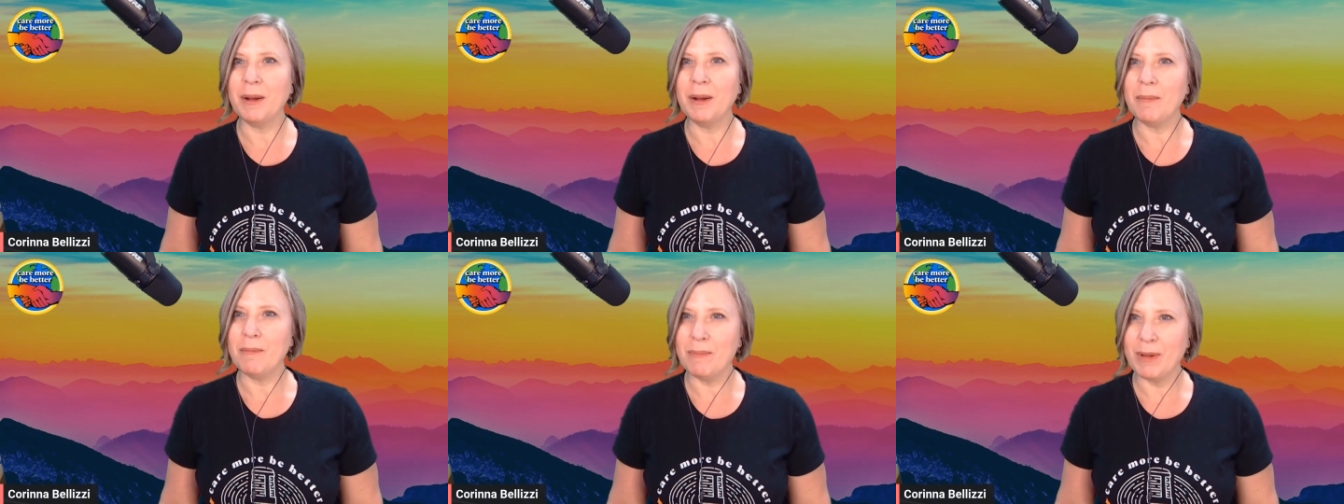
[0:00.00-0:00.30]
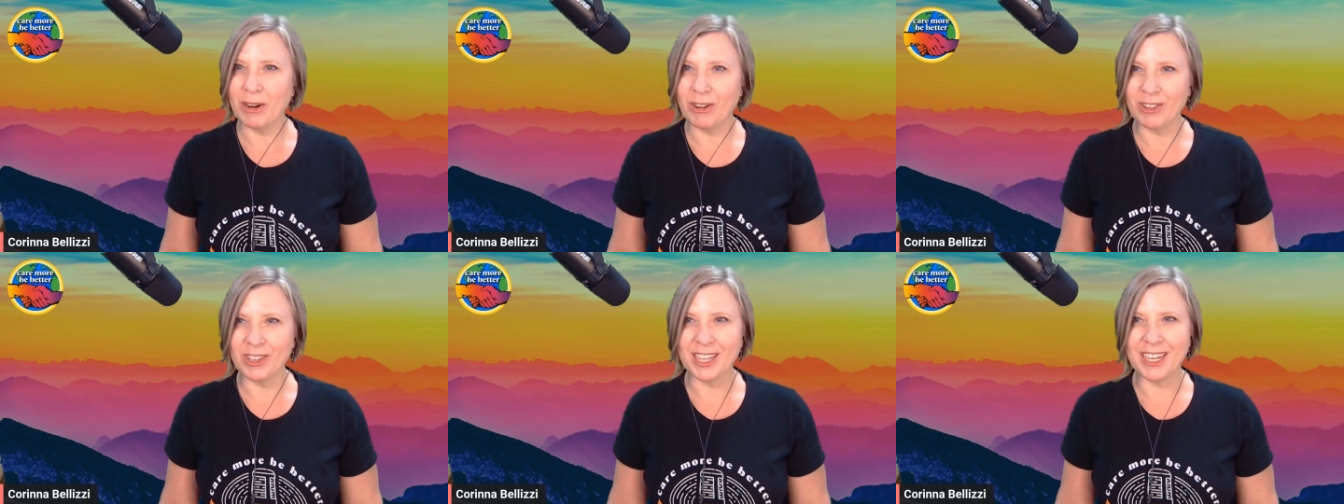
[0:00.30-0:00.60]

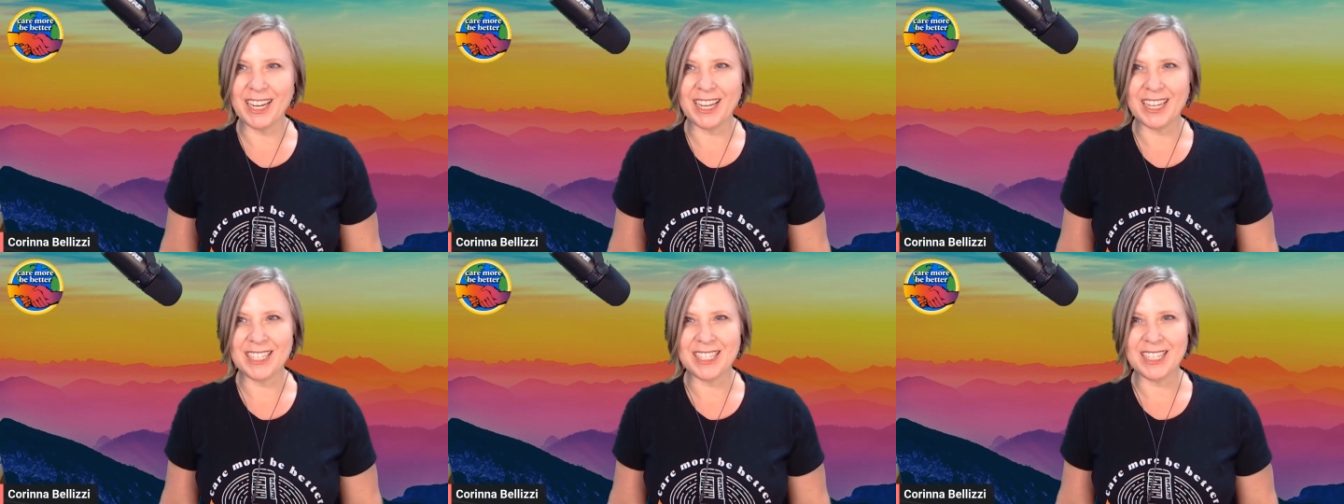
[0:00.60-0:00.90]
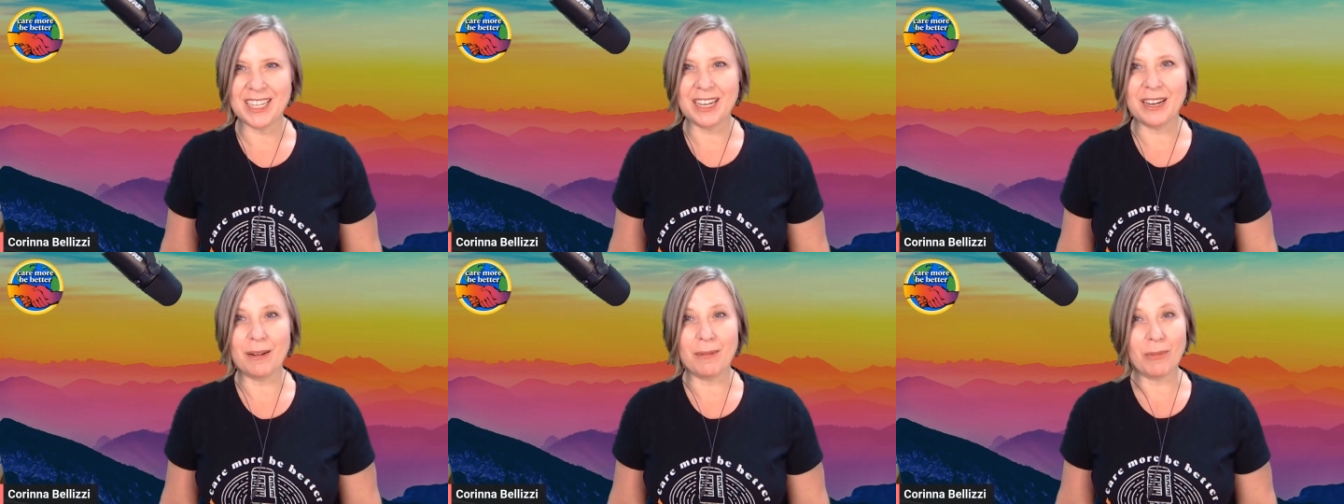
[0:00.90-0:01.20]
Marilyn
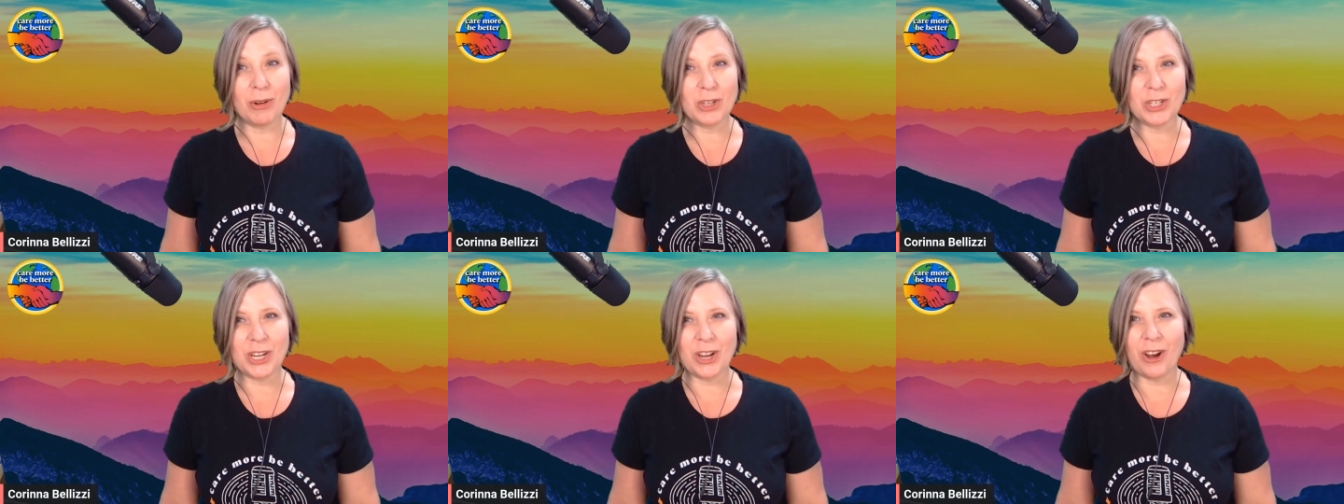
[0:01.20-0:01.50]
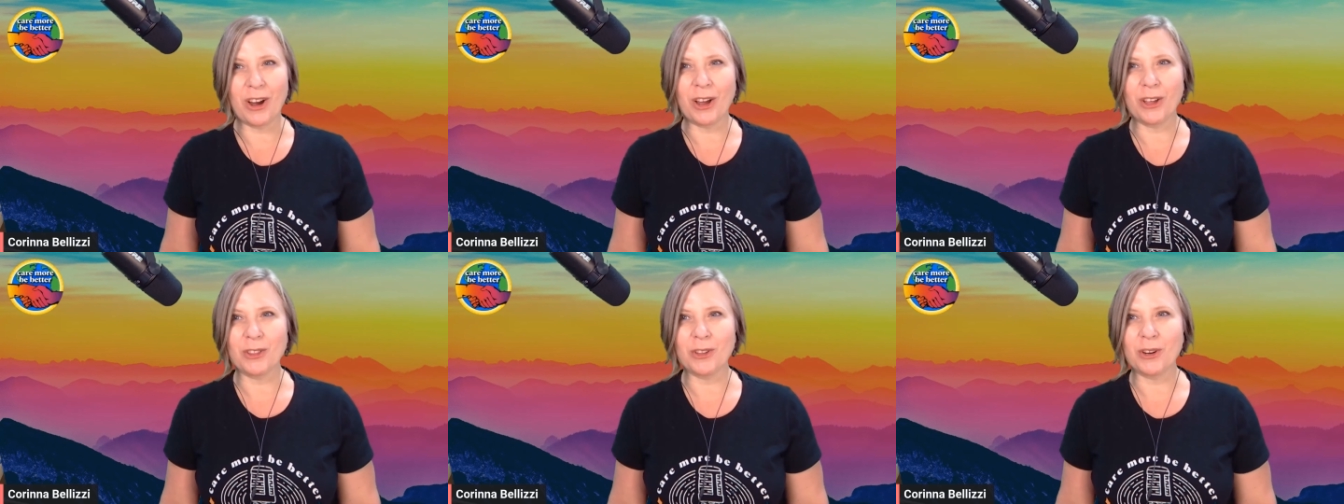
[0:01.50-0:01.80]
Hasid Emerging
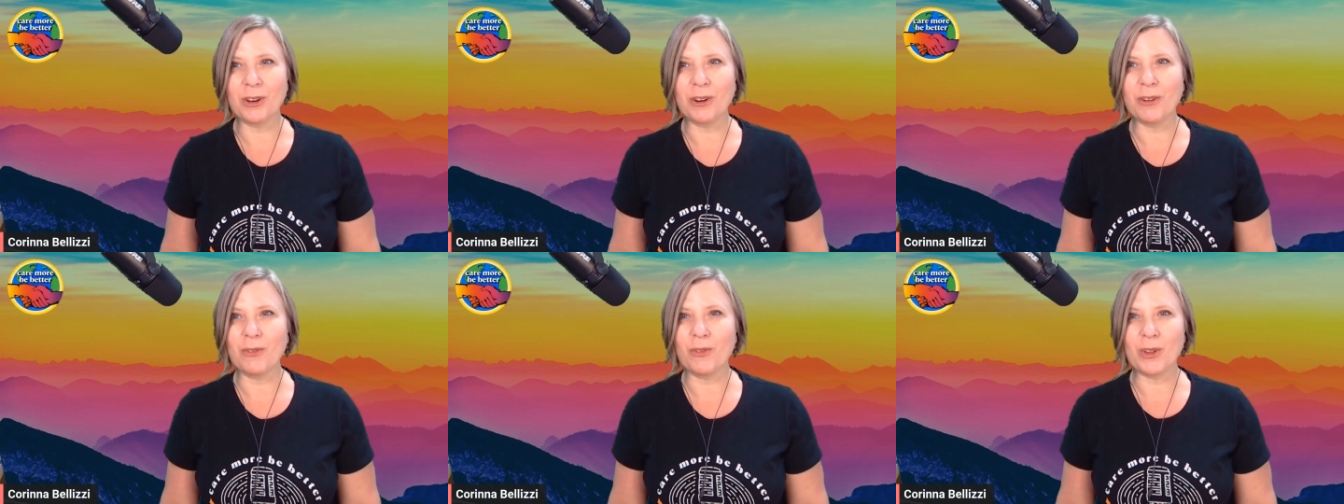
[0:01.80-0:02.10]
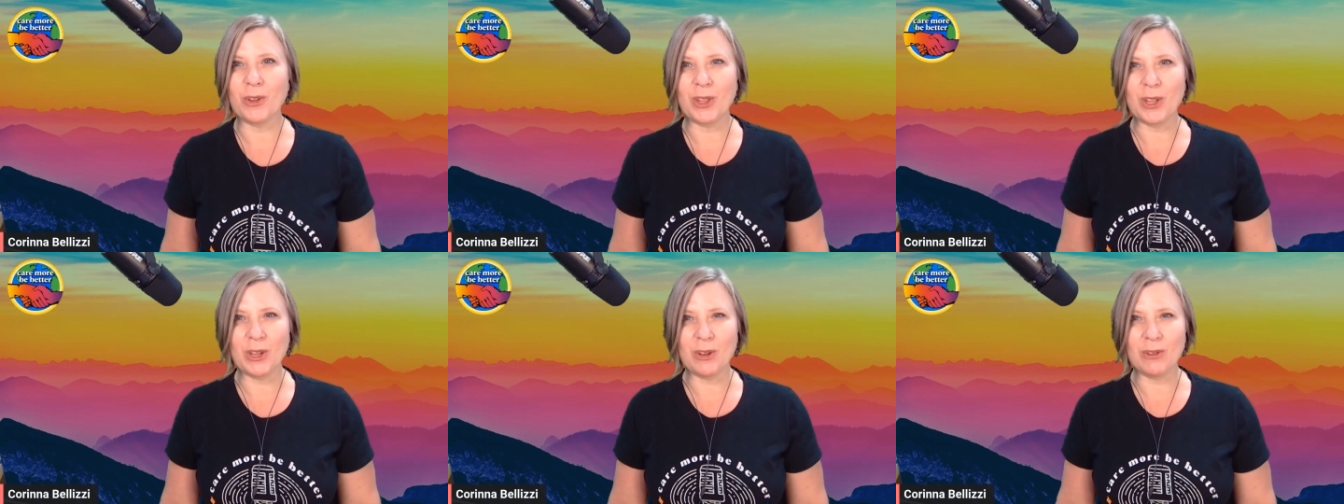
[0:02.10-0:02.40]
Author for
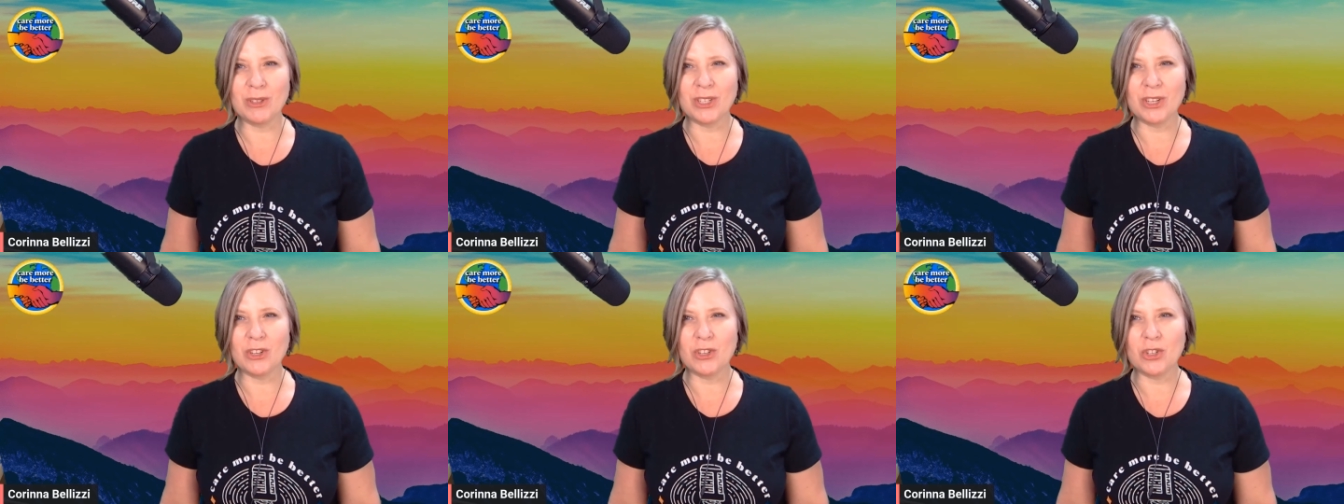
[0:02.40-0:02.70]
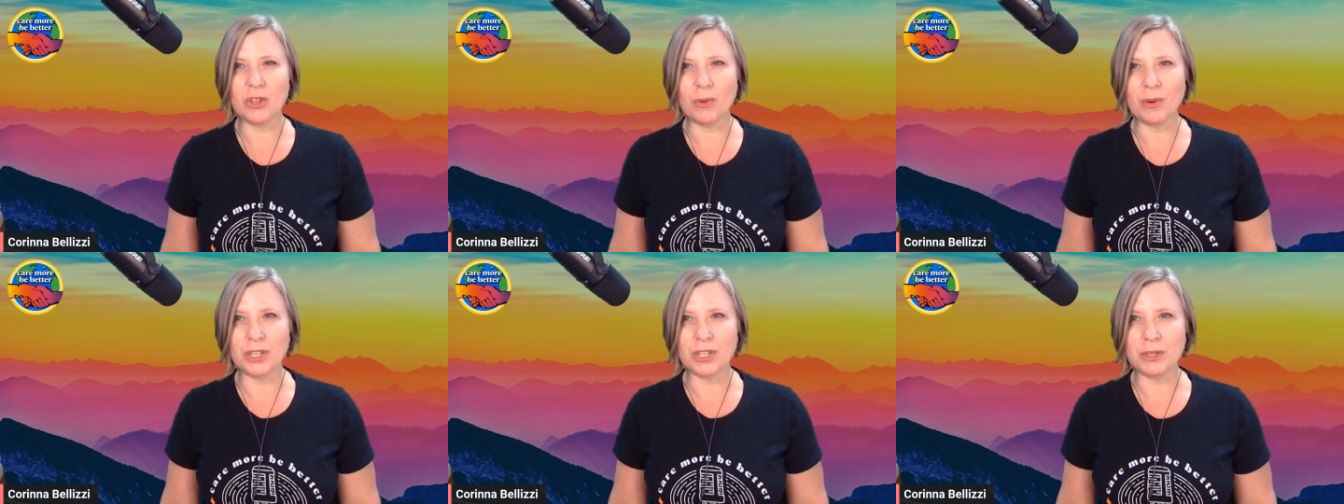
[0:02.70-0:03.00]
the Houston
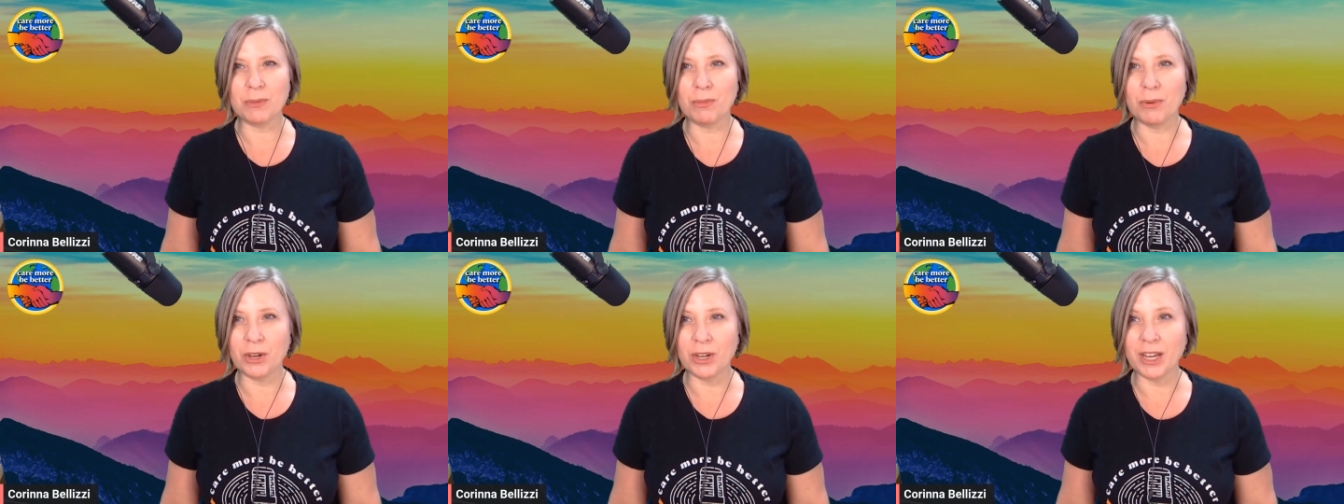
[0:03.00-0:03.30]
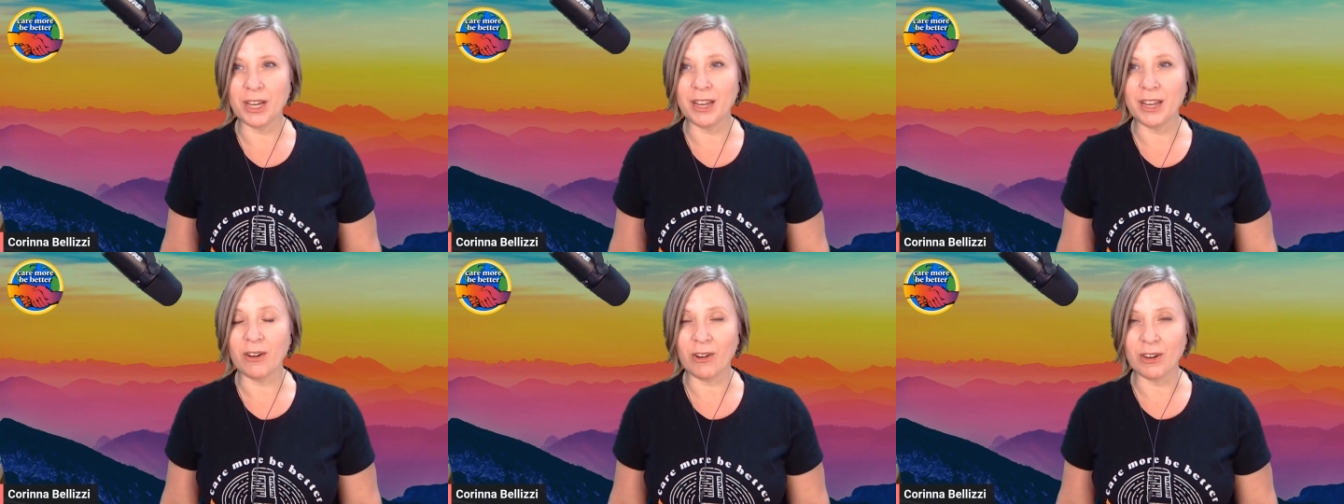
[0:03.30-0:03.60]
Jewish Book
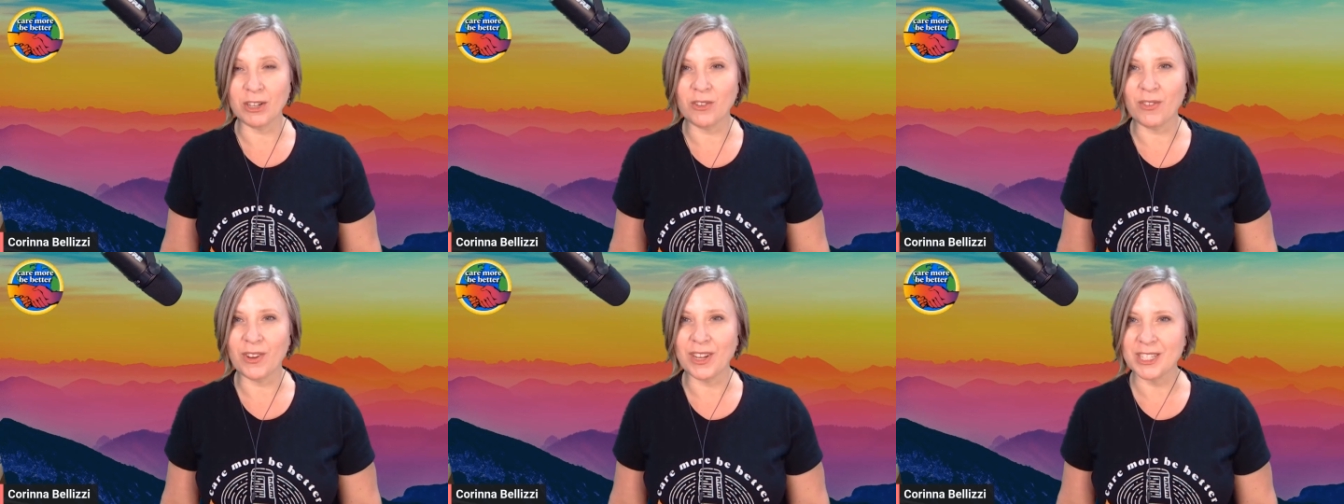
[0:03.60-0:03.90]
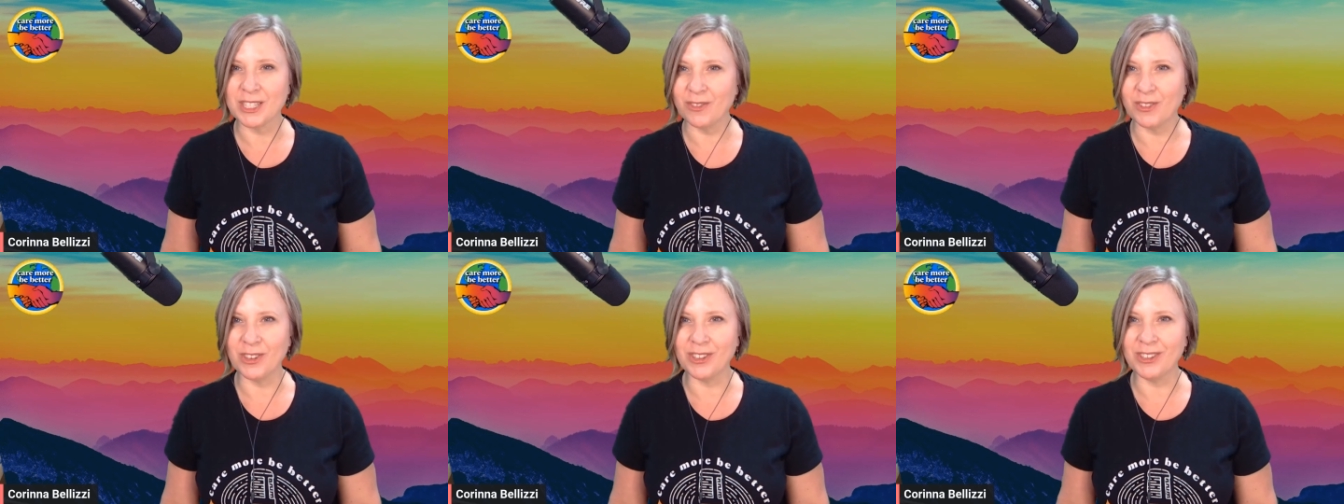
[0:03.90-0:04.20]
and Arts
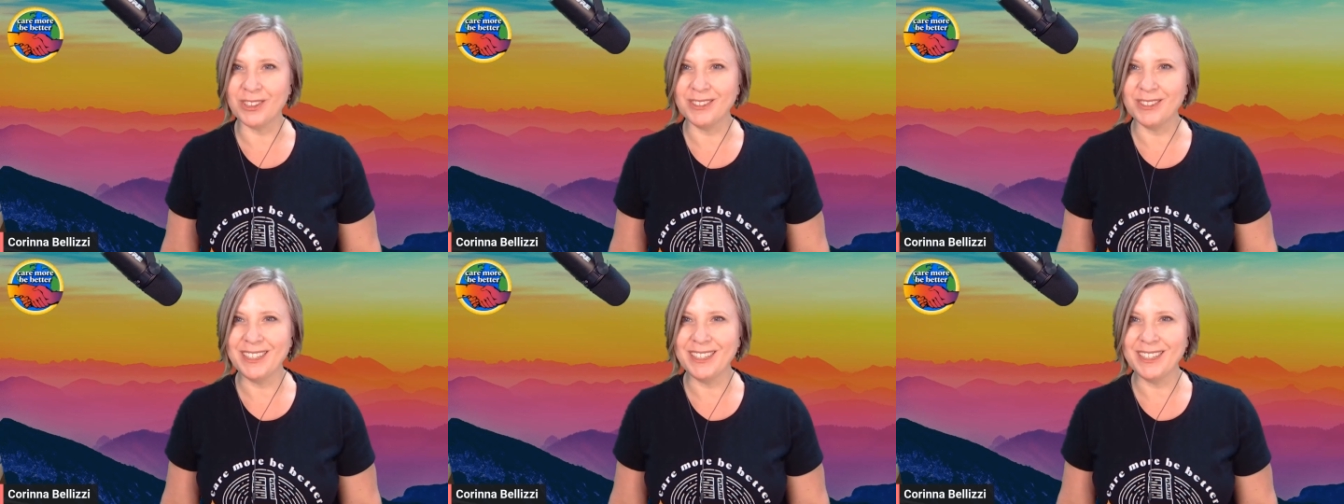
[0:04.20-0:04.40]
Festival.